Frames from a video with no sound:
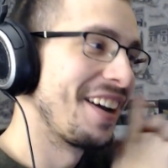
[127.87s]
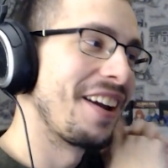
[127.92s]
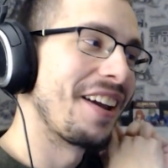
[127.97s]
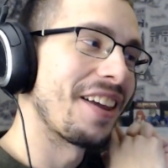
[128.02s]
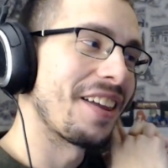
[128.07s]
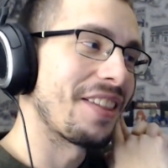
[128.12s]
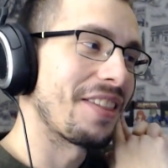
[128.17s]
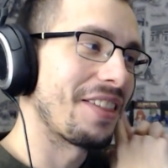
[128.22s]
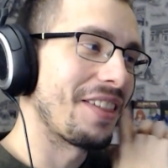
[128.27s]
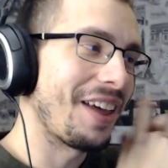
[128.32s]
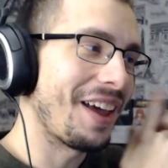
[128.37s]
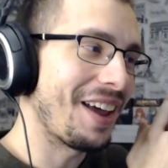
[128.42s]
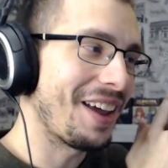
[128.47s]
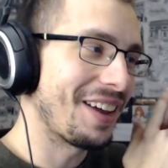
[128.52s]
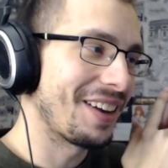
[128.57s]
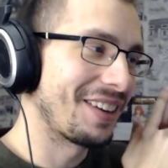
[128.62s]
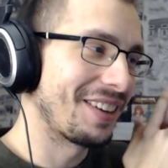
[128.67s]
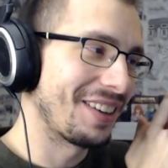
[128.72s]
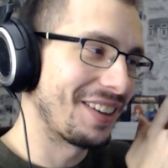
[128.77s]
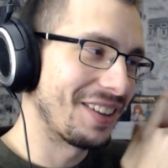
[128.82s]

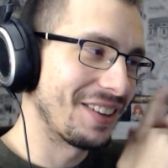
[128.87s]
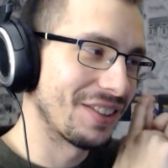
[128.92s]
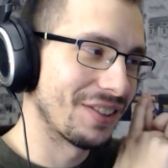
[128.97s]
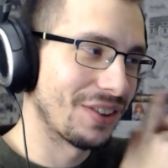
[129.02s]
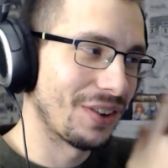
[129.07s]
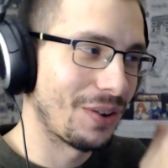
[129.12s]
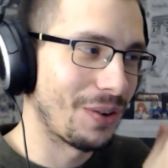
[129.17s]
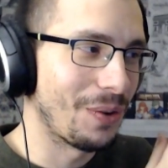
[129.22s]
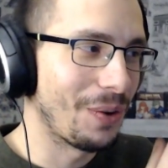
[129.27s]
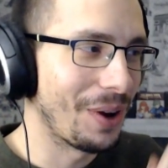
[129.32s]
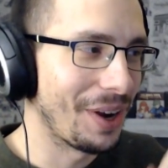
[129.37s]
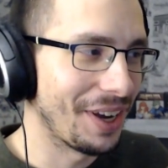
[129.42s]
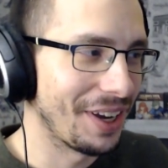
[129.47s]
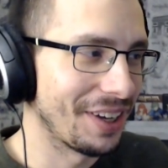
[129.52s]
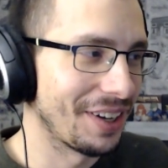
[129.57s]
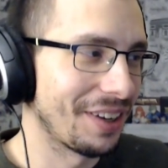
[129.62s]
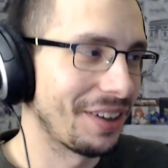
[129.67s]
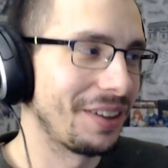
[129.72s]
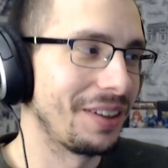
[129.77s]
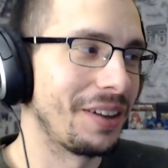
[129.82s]
That is quite
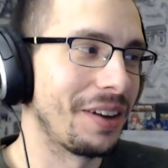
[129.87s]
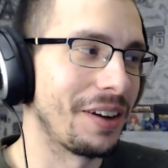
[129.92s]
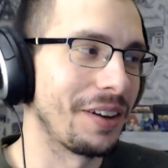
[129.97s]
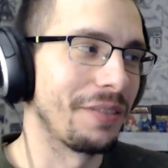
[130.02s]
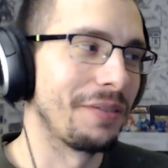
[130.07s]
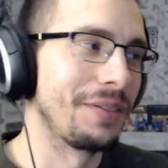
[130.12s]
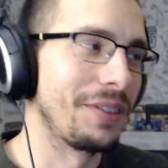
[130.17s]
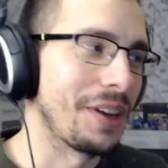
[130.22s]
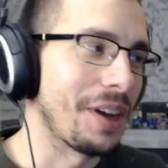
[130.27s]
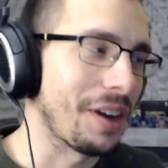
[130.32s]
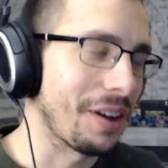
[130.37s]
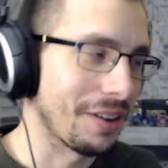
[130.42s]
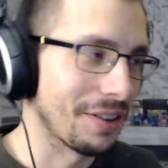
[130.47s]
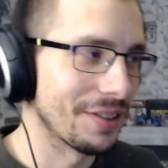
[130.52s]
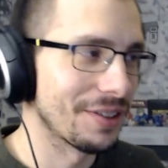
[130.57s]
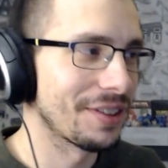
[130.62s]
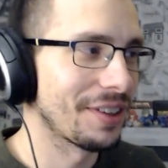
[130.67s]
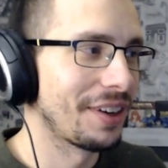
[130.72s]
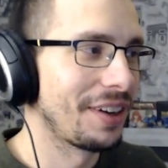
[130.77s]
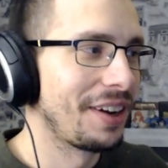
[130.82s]
a lot of
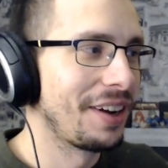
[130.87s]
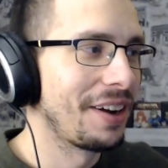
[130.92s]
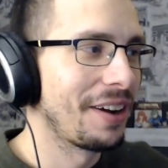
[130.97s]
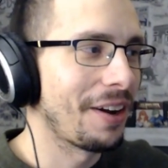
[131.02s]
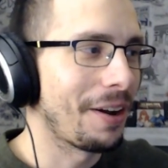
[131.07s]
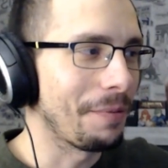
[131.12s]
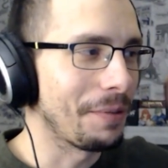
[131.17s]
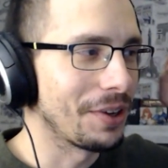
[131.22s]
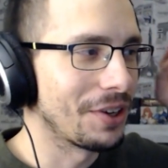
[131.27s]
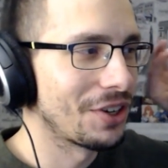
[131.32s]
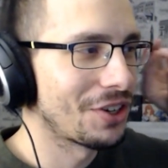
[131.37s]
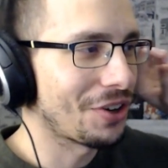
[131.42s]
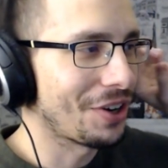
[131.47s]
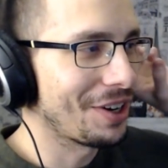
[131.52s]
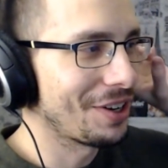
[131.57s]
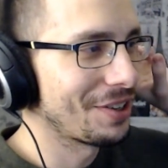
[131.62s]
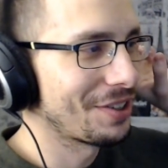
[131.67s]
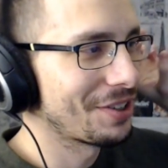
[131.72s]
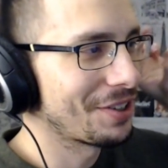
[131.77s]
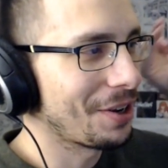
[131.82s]
text. I'm gonna try
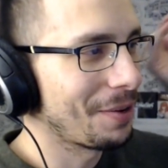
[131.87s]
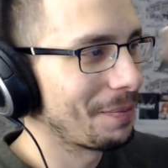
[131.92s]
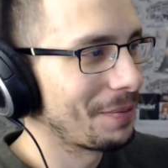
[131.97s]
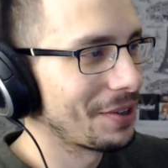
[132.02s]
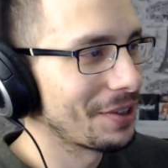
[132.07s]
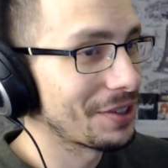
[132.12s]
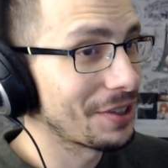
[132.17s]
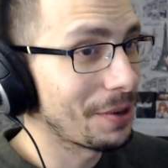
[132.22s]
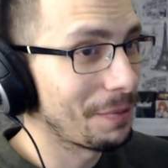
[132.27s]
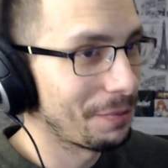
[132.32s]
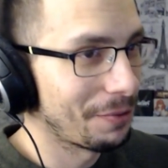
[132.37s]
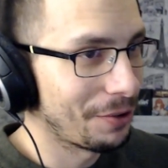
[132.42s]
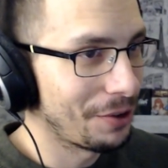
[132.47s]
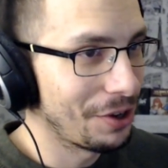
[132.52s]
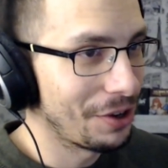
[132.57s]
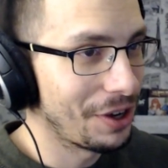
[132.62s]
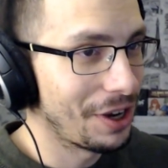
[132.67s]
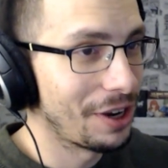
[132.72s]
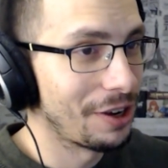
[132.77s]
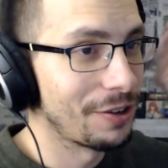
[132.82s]
to sum this up for you
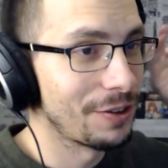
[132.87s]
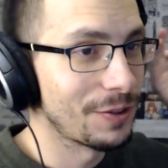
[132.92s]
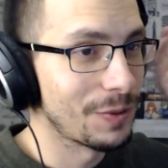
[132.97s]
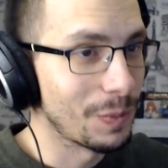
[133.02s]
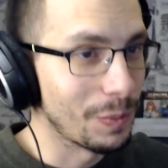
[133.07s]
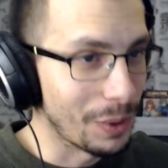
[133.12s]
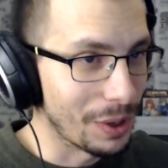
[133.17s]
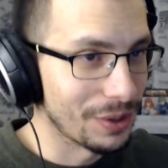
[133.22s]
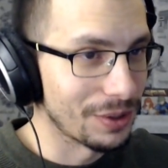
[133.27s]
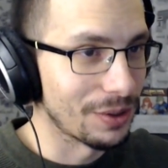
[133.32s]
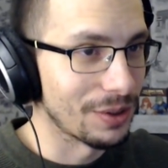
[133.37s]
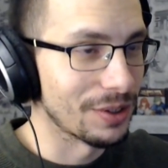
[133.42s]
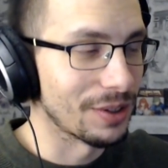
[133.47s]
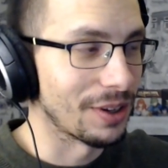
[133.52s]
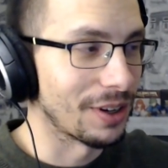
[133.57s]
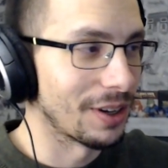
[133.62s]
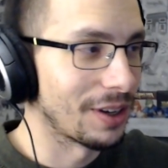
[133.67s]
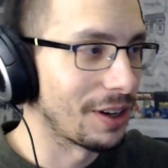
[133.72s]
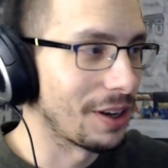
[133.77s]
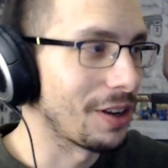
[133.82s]
guys best as I
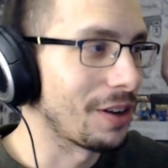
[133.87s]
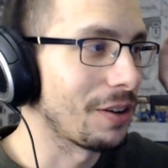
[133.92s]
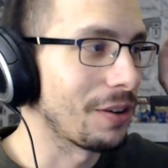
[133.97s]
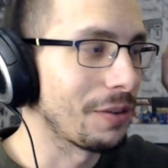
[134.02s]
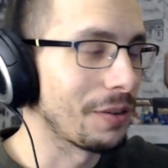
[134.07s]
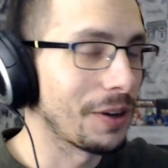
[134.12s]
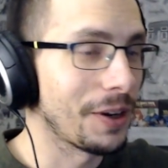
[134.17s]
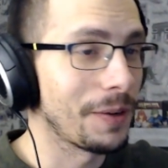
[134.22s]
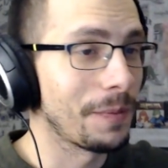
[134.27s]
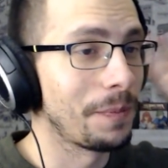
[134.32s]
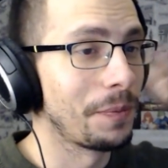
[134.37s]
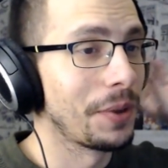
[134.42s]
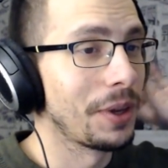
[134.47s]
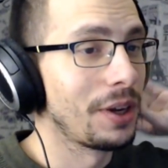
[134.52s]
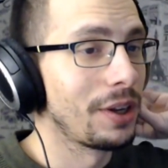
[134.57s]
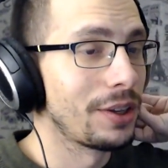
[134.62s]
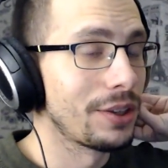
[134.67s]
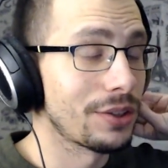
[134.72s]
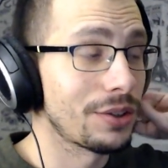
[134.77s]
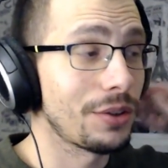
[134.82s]
can, okay?
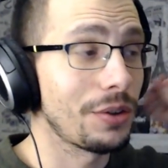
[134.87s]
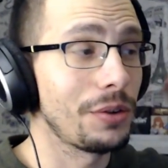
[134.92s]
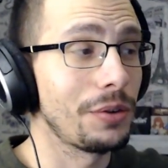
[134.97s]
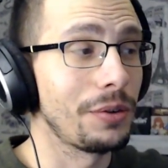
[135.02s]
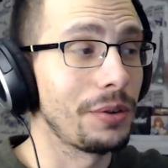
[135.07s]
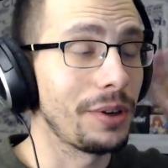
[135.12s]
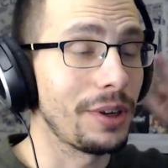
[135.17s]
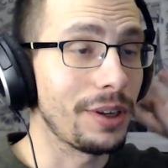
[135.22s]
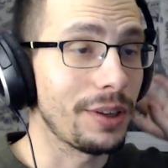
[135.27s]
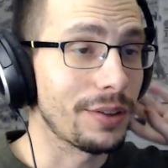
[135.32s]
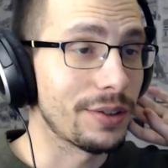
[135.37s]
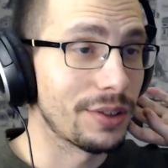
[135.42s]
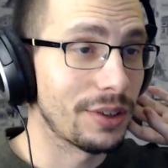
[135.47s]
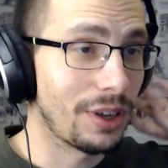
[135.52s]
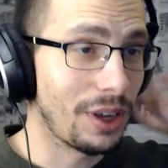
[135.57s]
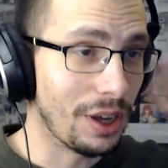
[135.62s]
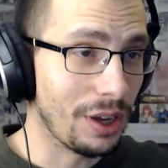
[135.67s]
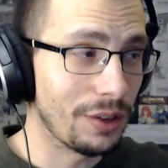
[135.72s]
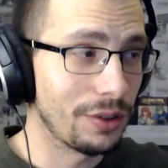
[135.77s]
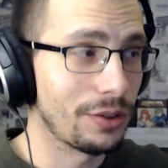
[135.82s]
So it's
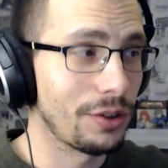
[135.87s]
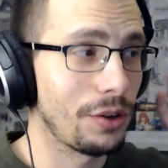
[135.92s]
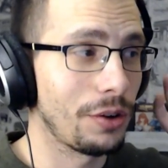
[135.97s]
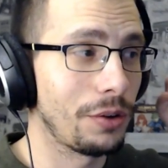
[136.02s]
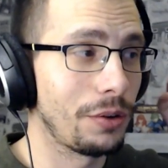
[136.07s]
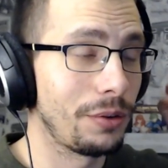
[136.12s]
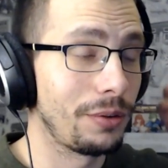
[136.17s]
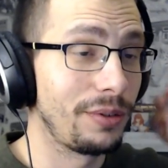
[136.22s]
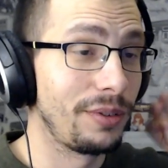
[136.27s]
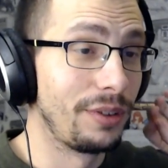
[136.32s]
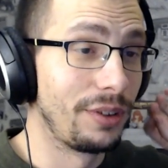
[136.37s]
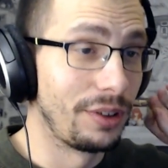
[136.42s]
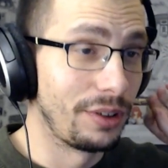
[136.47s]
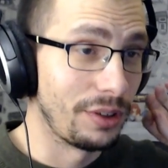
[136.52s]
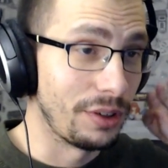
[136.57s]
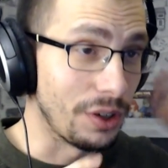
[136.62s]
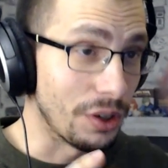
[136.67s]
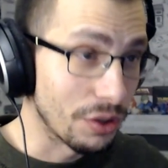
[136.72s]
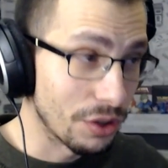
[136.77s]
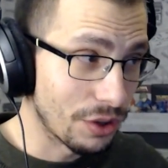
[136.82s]
Canto
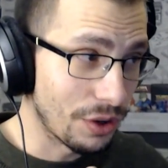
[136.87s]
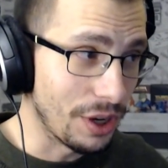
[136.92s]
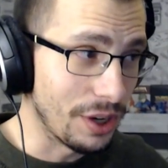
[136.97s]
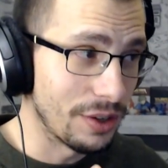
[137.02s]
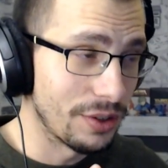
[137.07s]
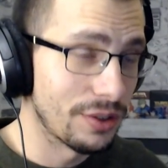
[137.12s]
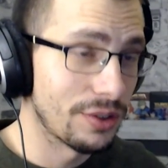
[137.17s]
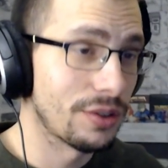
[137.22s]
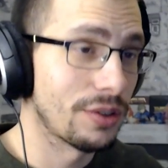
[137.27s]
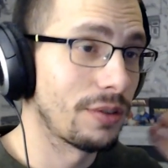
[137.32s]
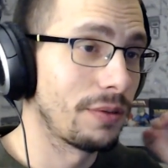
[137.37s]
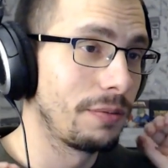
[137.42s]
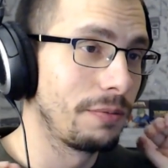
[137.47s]
Near Trace.